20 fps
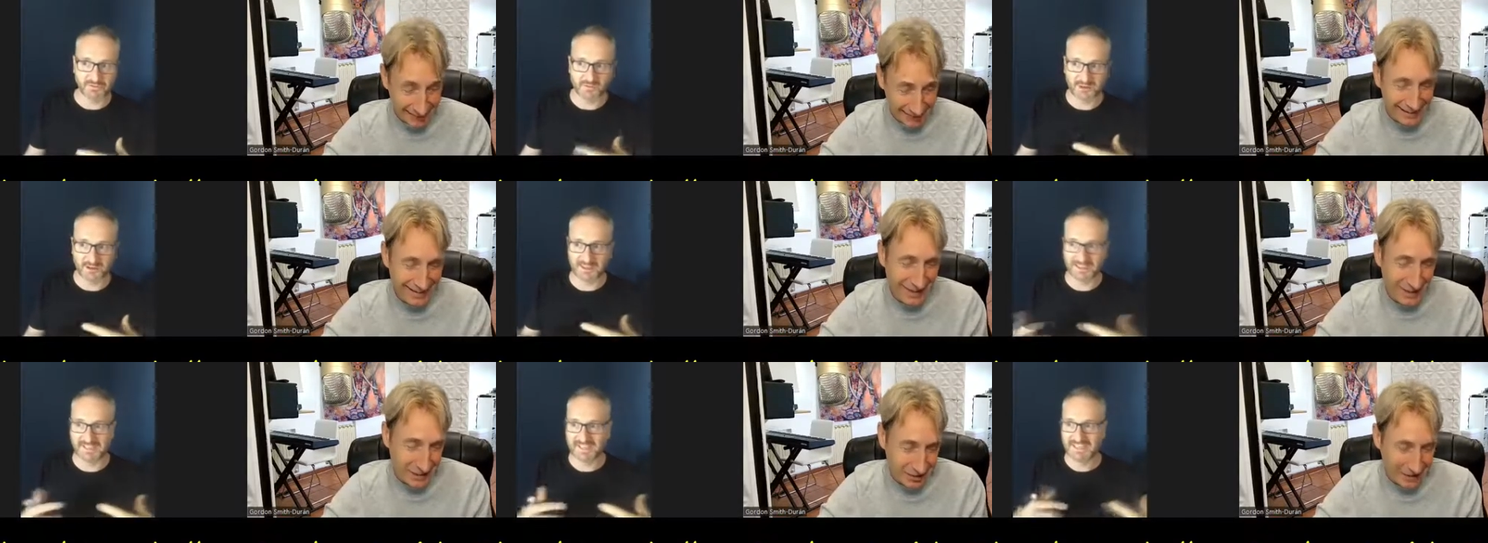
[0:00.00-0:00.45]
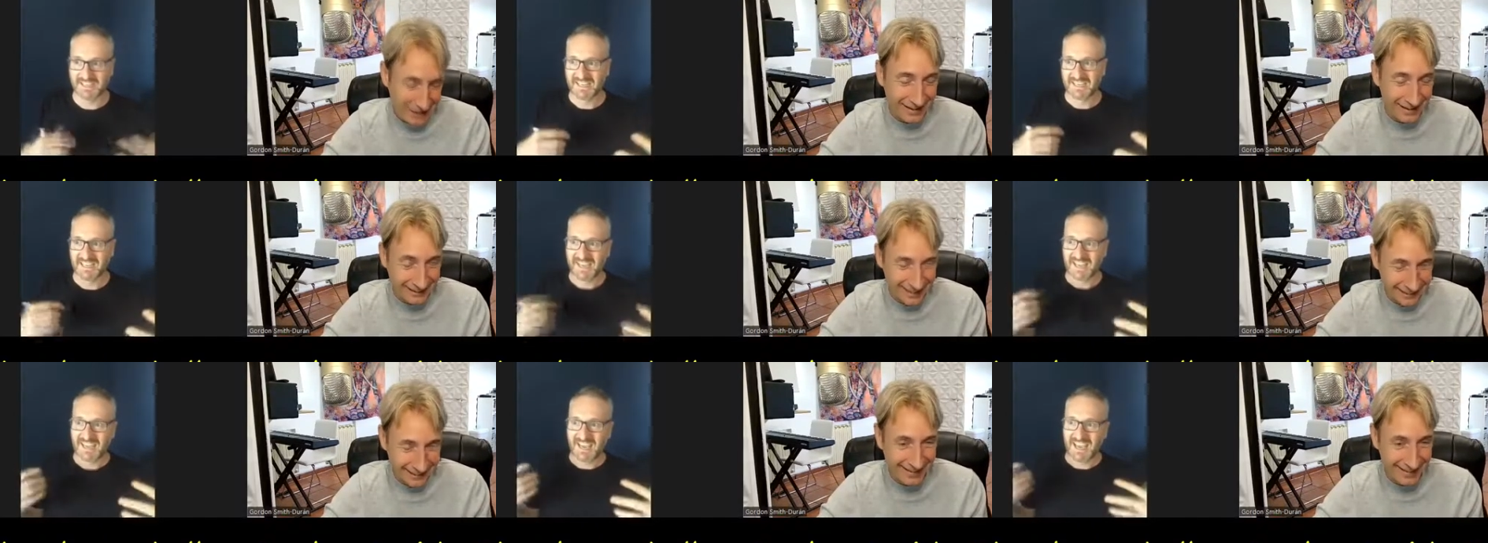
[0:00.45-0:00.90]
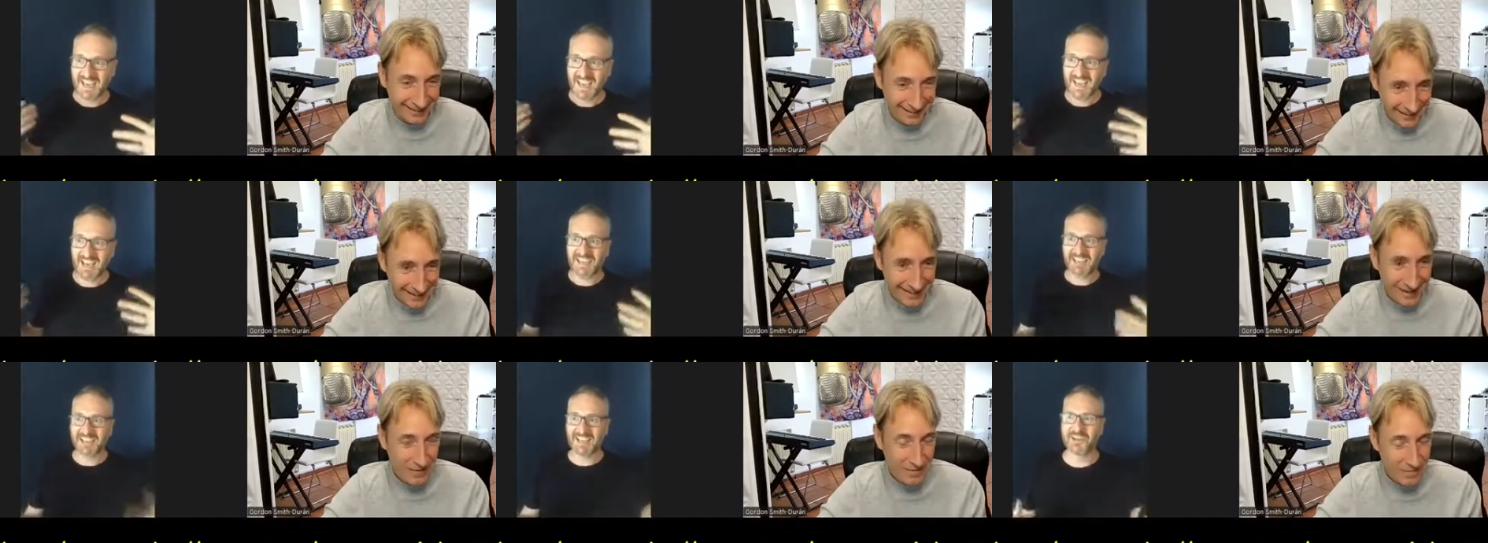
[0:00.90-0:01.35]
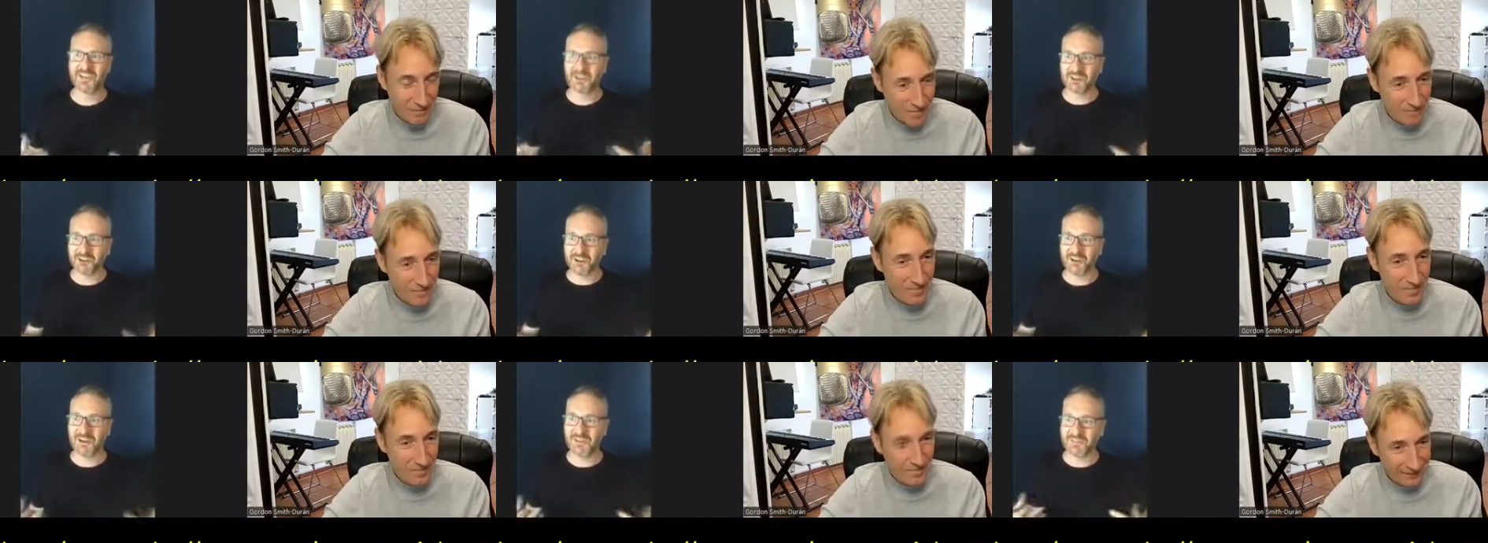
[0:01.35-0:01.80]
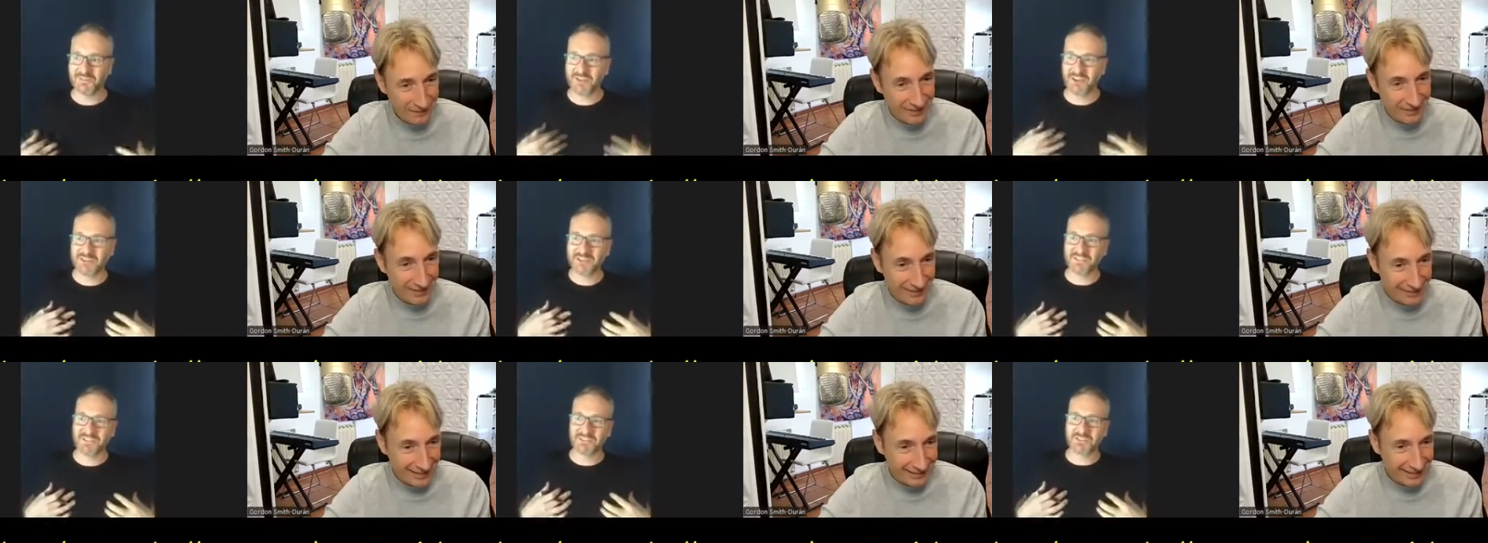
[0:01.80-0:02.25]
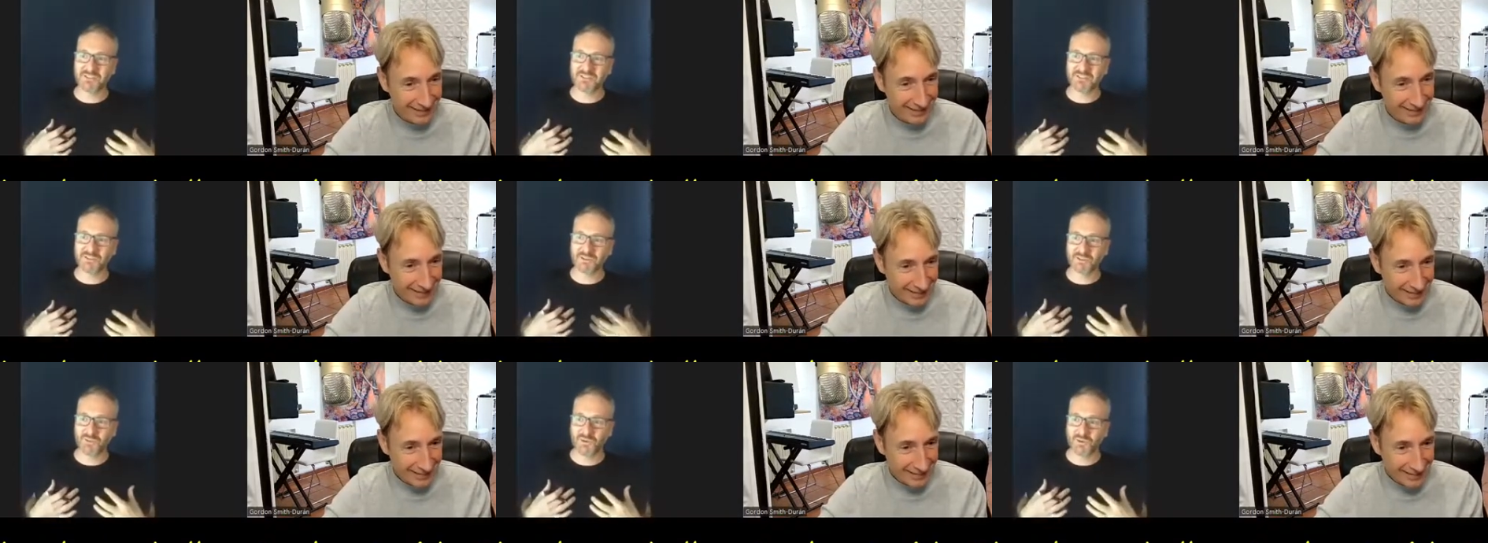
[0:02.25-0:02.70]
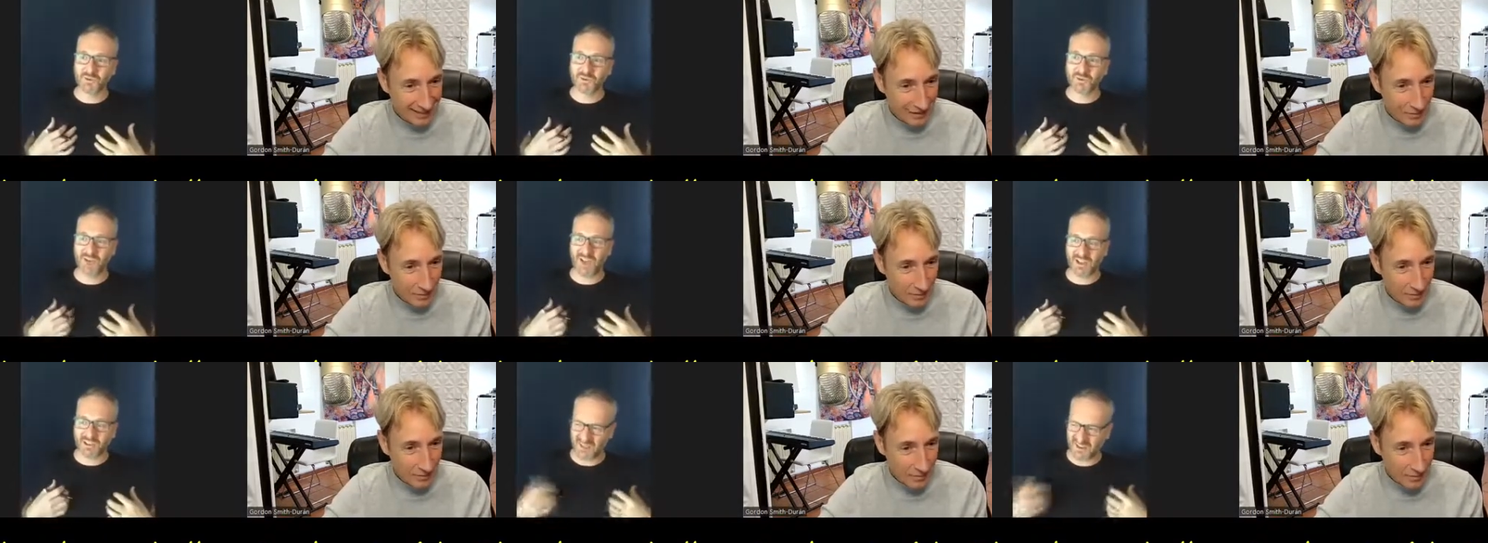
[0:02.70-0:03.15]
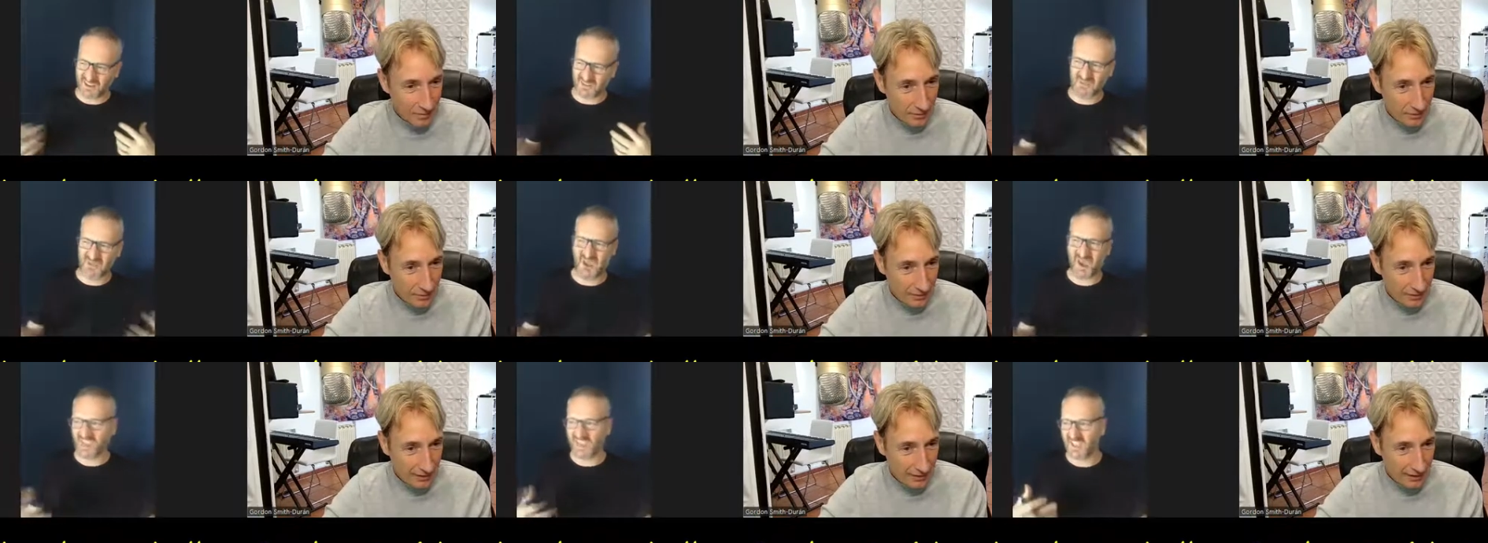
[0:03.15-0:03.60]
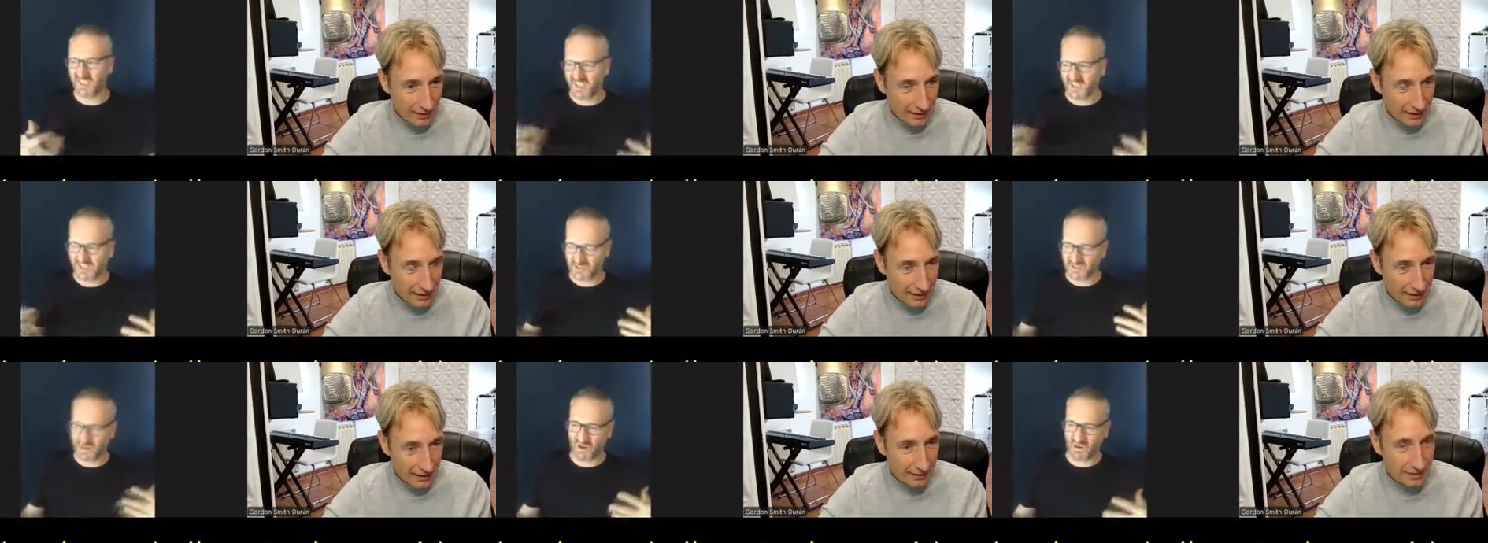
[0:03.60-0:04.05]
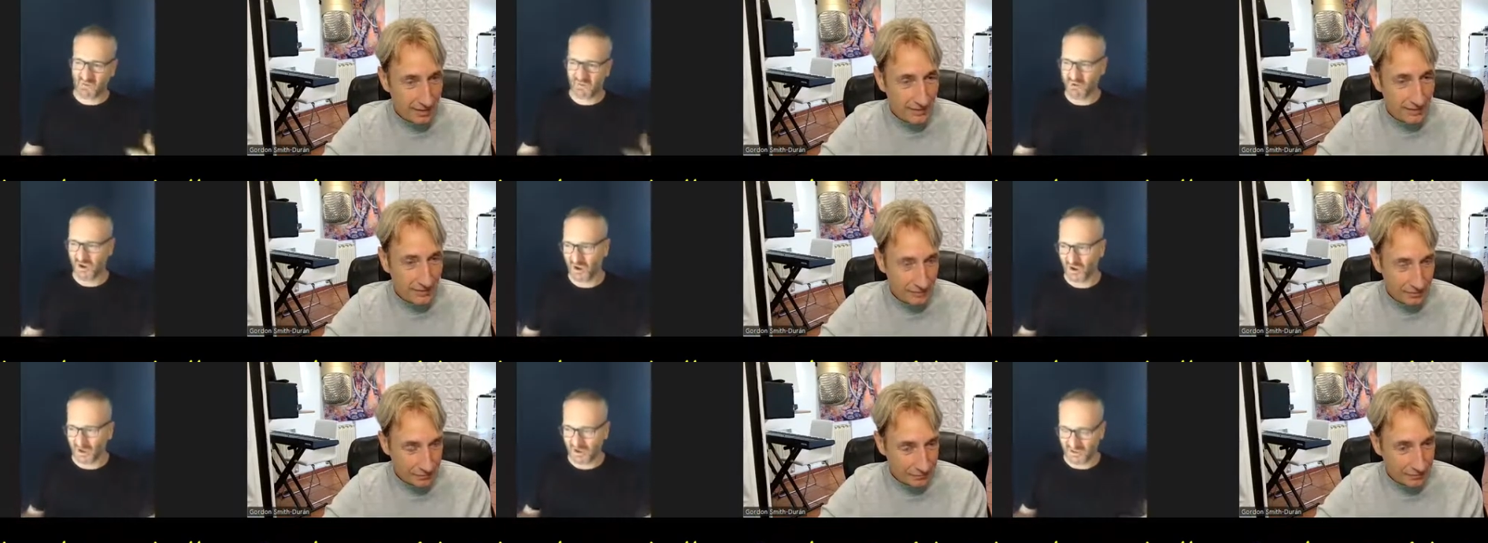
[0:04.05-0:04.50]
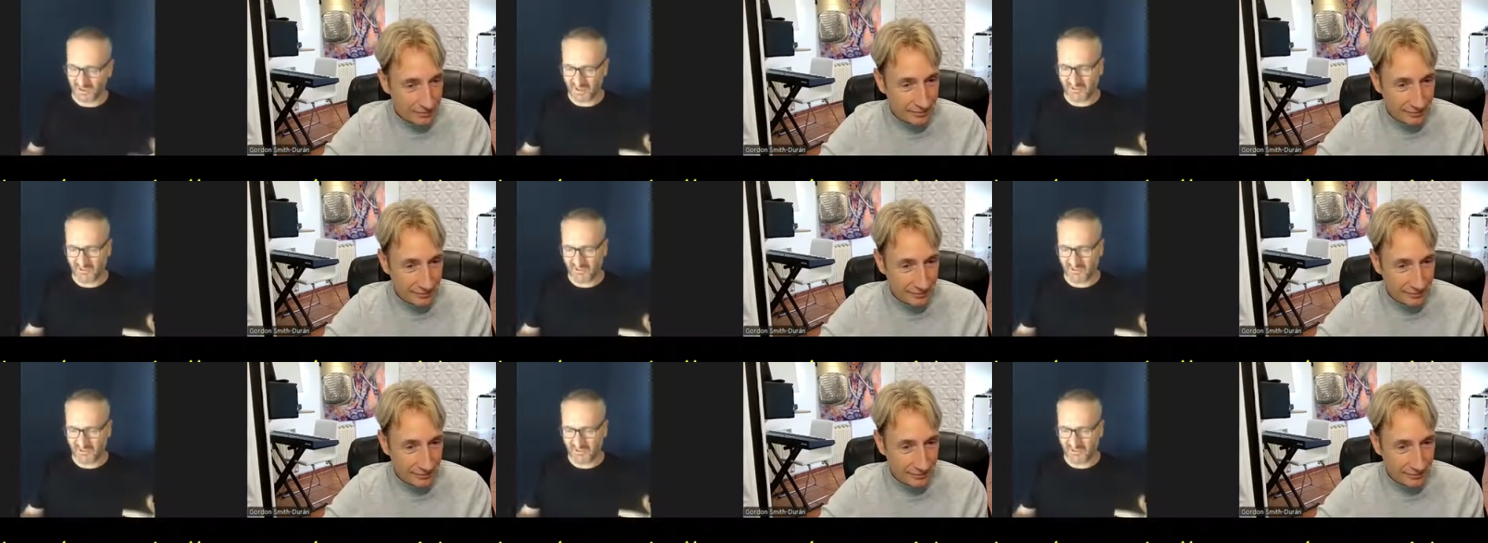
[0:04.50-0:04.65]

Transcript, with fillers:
Speaker 1: right? exactly. And and you know, and if I say to someone like kind of my age, round a part,